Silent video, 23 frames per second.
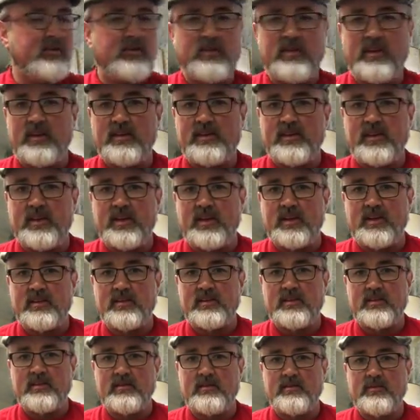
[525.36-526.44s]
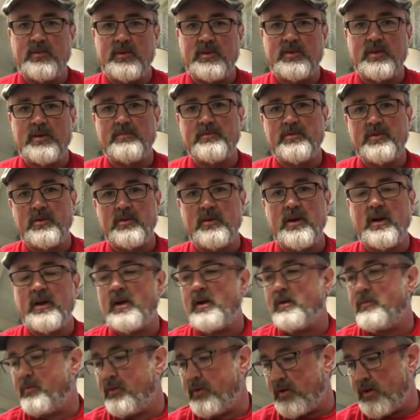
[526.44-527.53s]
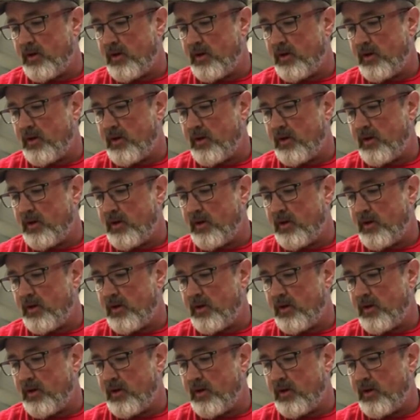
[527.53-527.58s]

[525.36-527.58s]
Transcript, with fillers: these things, which I'm sure I, I,